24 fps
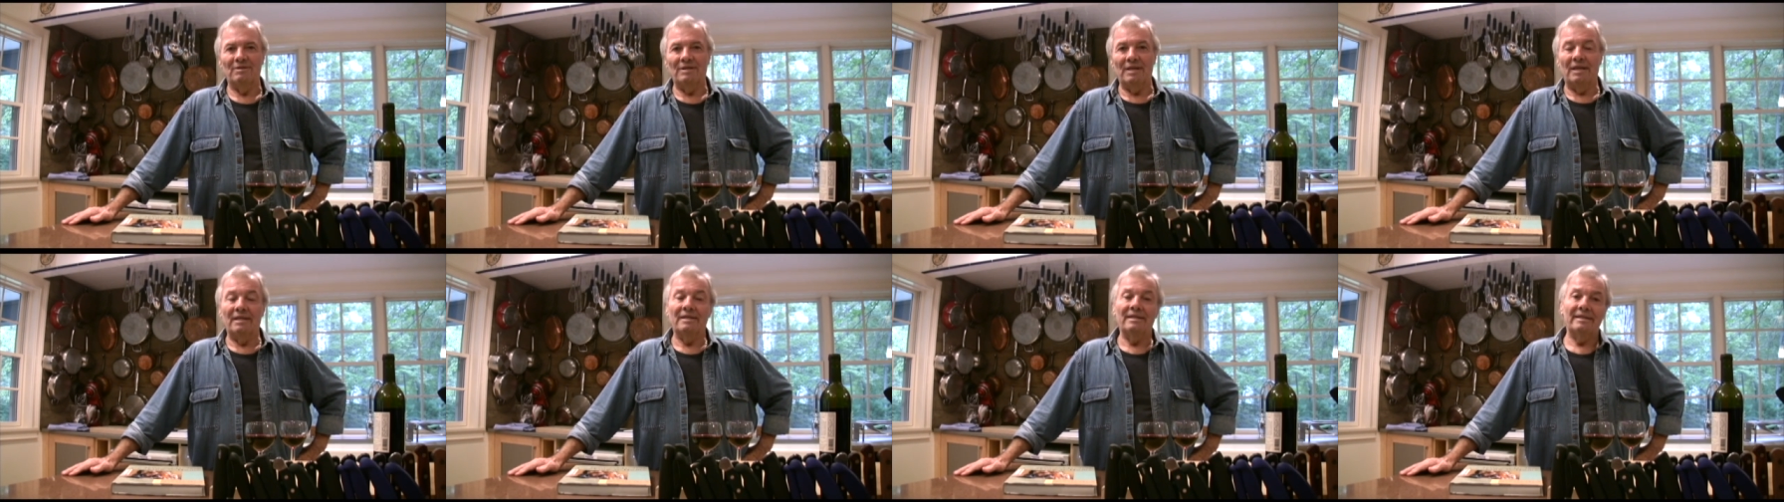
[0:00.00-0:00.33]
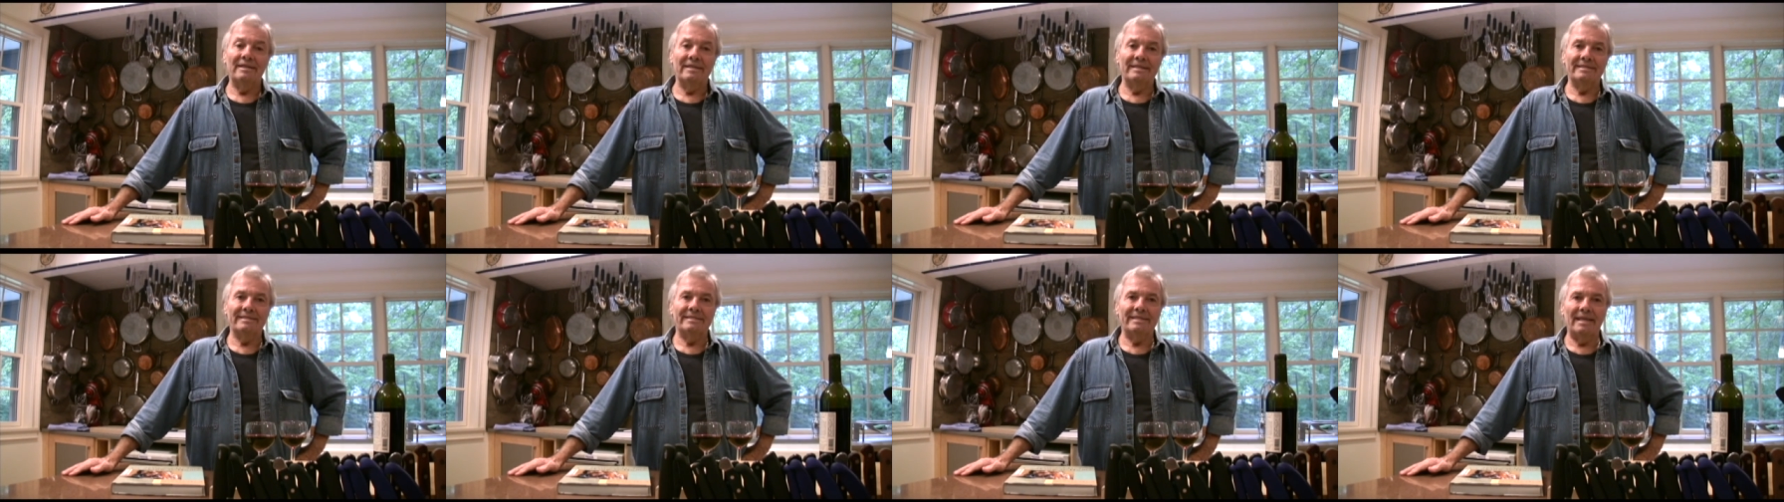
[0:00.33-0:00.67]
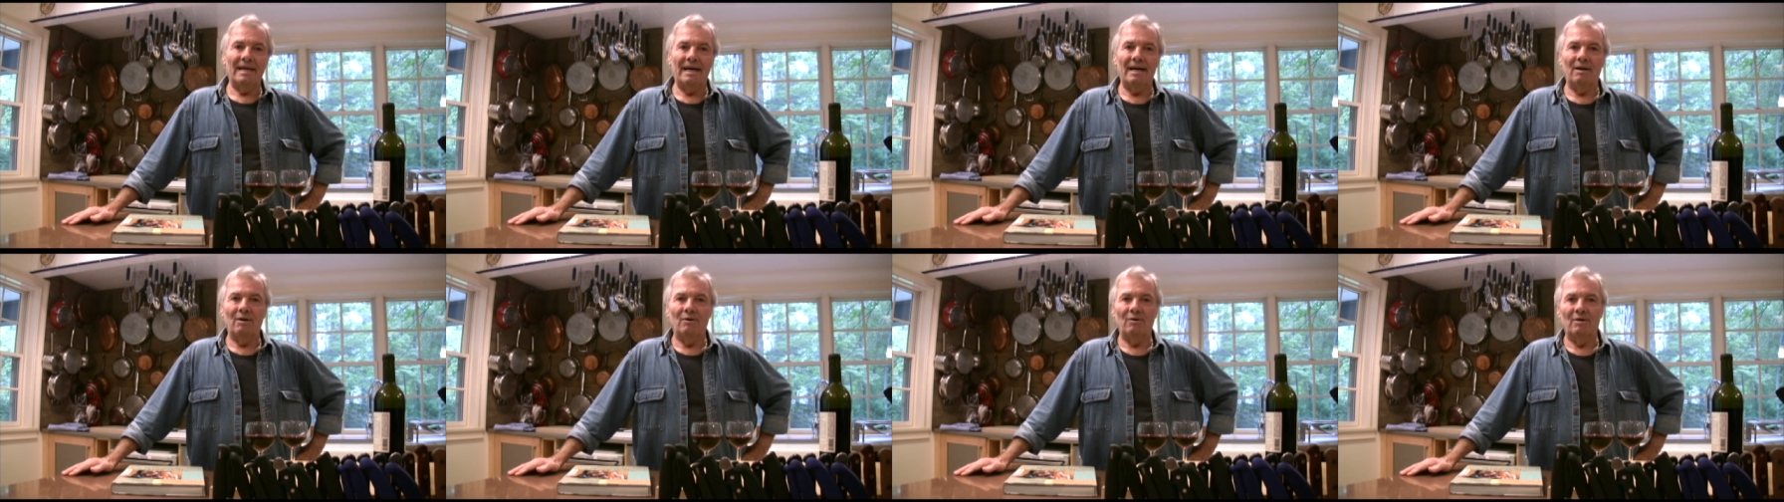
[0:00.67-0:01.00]
than it is
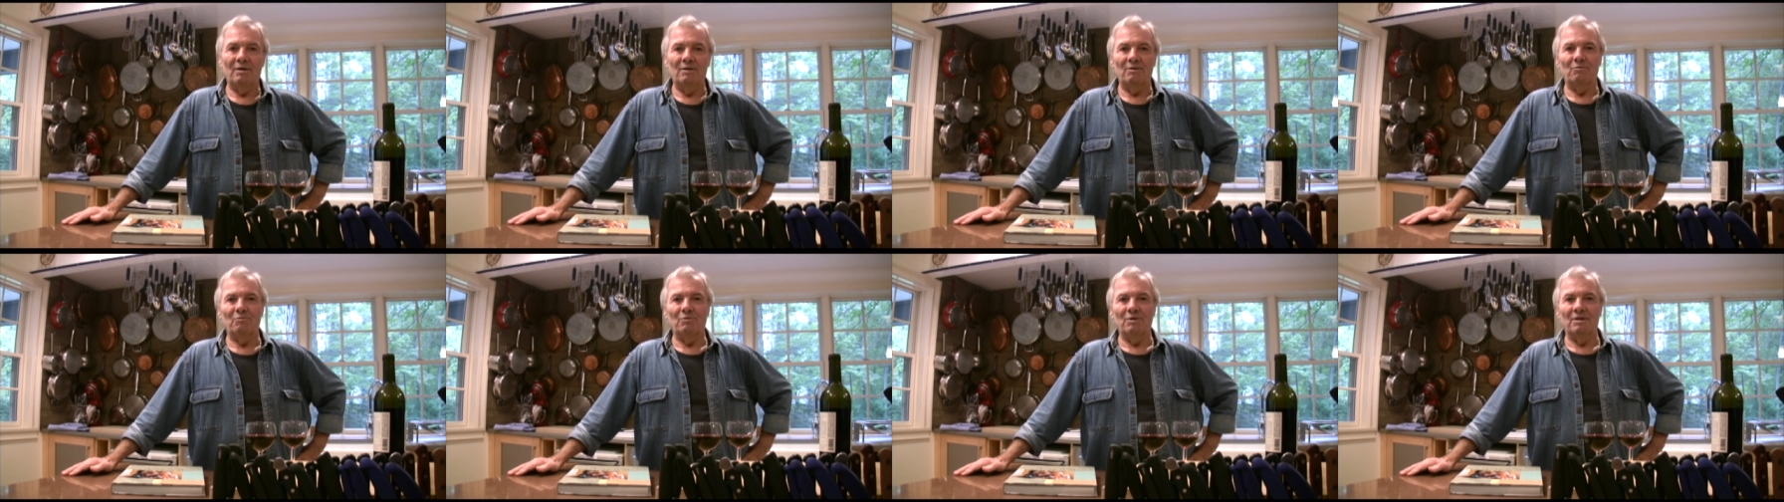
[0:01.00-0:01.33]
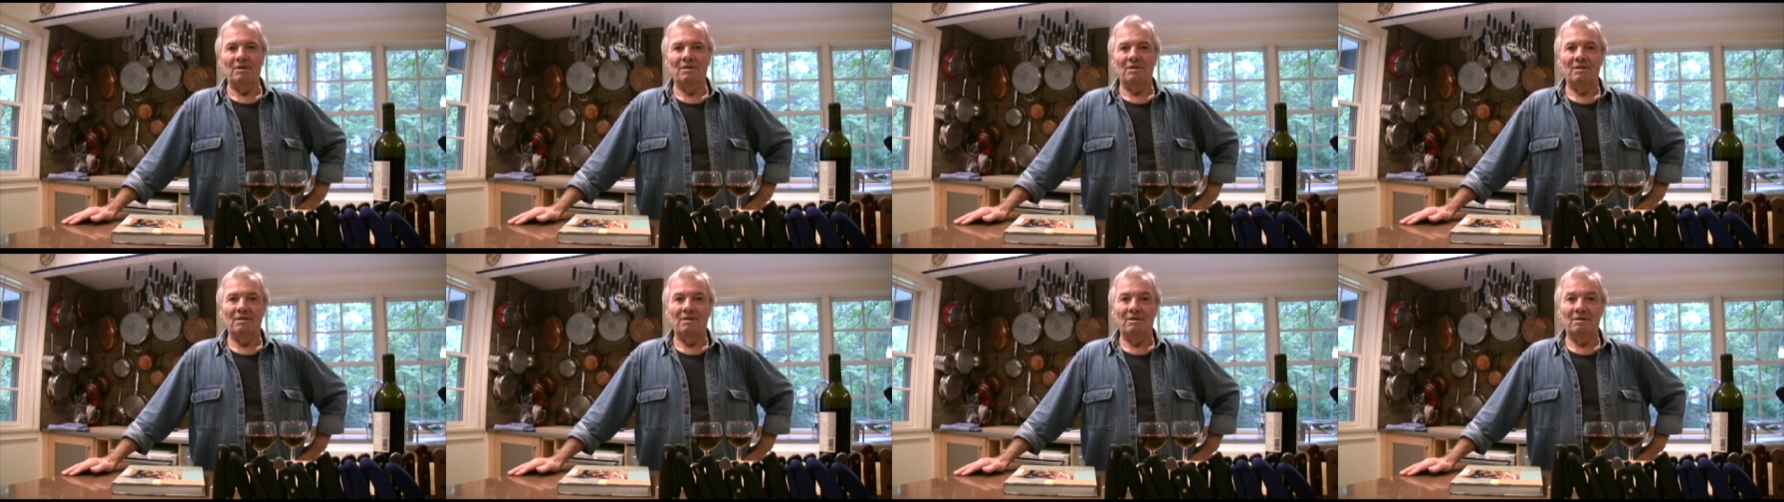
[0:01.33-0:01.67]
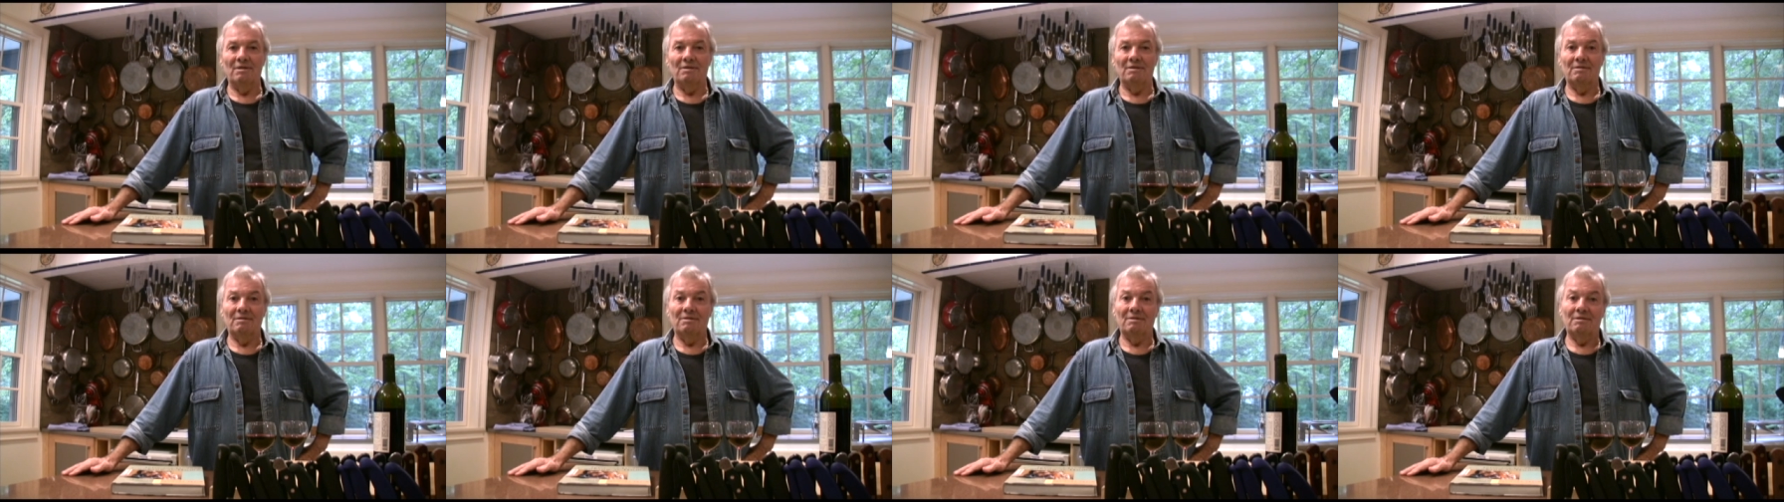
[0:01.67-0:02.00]
now, and we
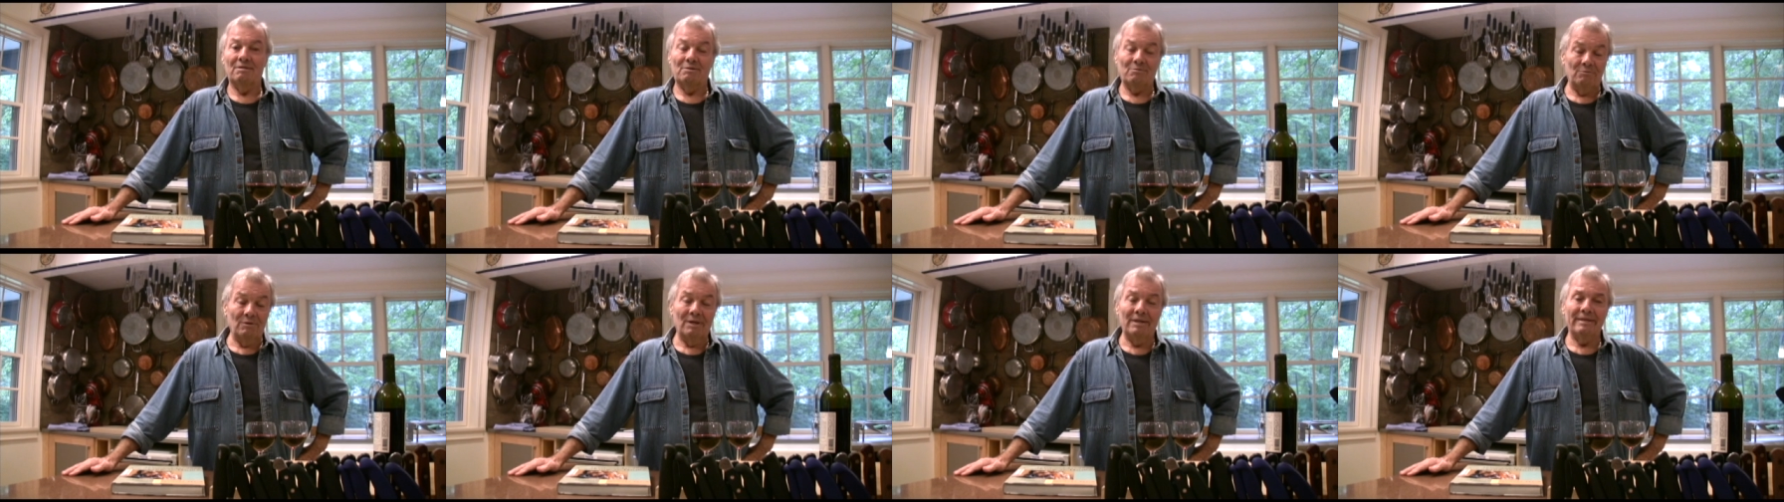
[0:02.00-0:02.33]
uh,